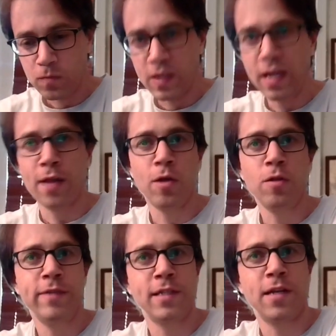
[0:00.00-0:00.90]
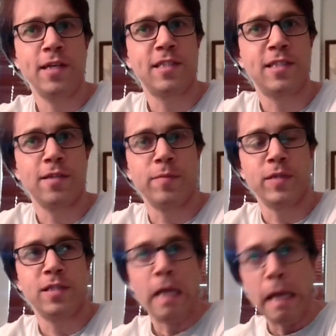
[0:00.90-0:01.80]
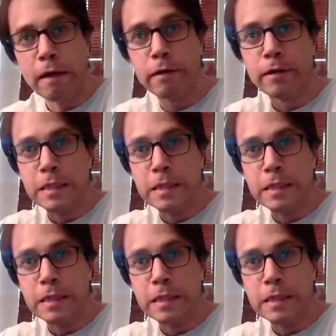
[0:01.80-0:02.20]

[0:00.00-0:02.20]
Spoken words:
Yeah, the only reason I think it's a mistake